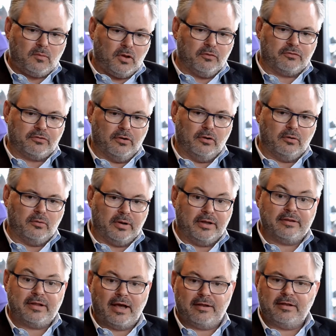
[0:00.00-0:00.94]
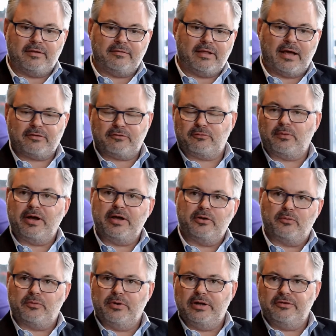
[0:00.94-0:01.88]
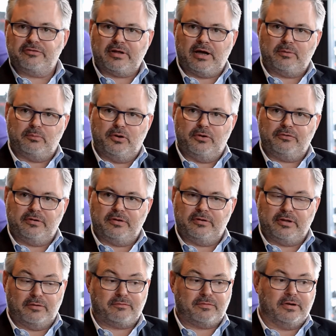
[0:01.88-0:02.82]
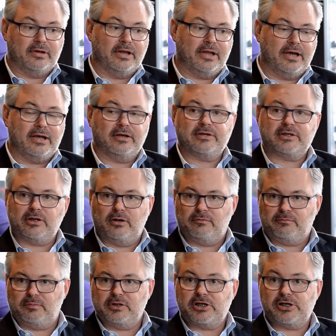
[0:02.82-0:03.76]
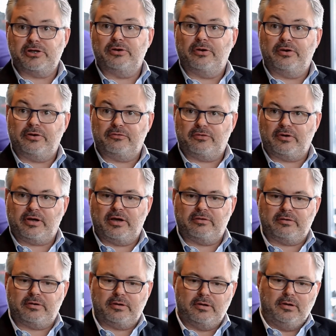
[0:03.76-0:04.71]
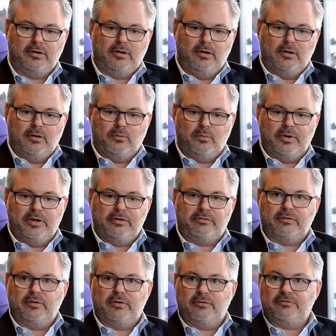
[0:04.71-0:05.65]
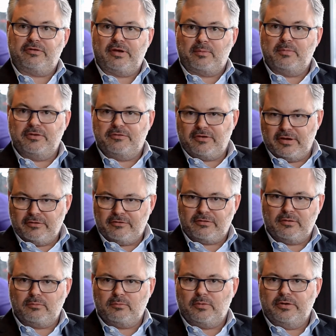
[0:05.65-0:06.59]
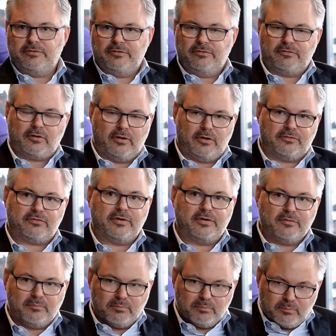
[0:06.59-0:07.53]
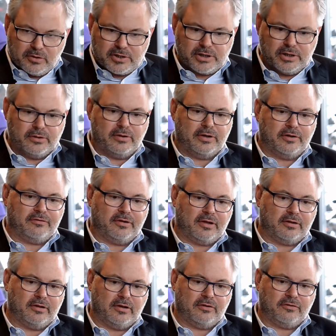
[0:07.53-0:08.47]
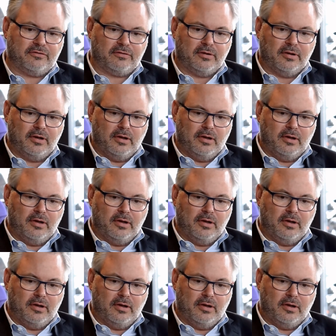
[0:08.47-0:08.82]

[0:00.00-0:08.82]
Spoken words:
So, and that's where you really start merging different layers of machine learning together with segmentation, which is clustering machine learning techniques,